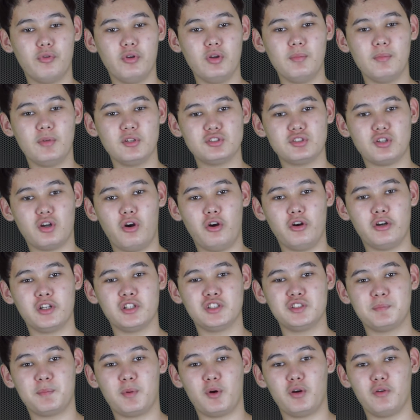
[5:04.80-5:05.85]
pretty much the
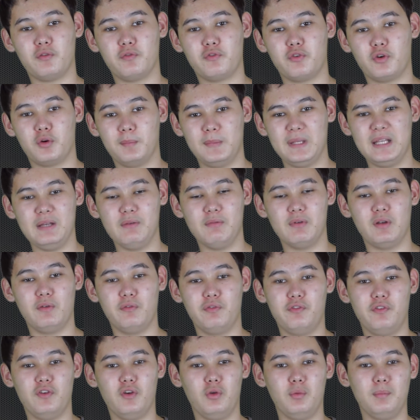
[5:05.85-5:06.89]
hardest part for me when
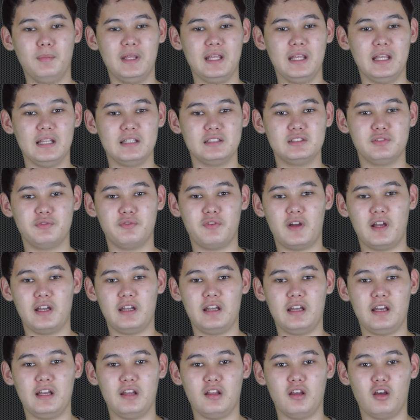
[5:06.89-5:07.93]
filming is
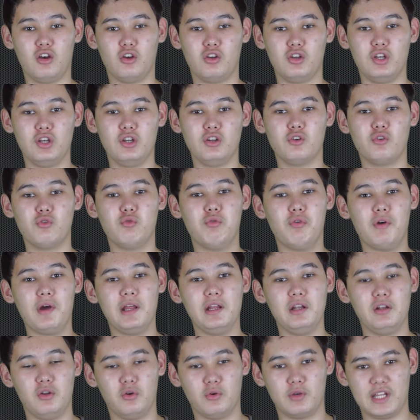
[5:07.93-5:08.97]
finding a good
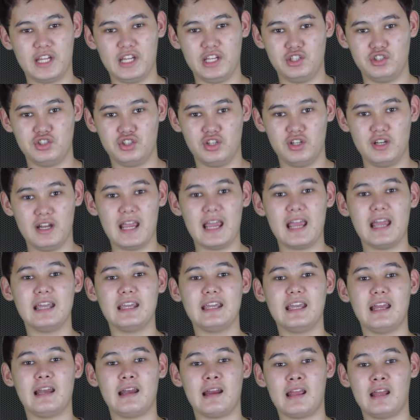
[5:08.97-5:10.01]
quiet location
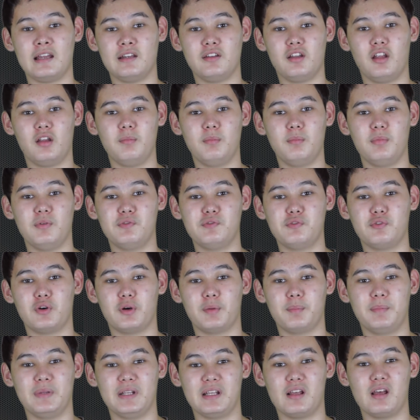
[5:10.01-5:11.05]
and getting it done before
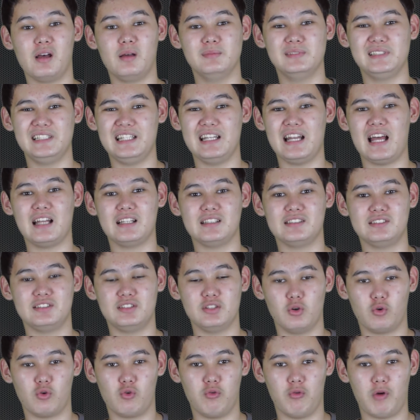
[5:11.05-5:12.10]
it becomes not
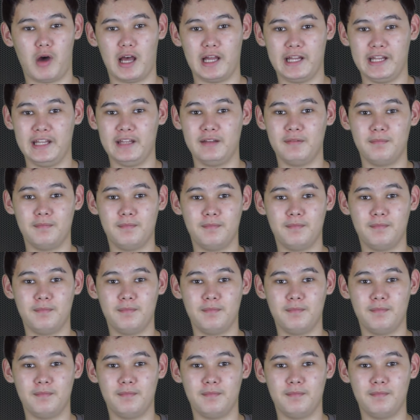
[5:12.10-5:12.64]
so quiet.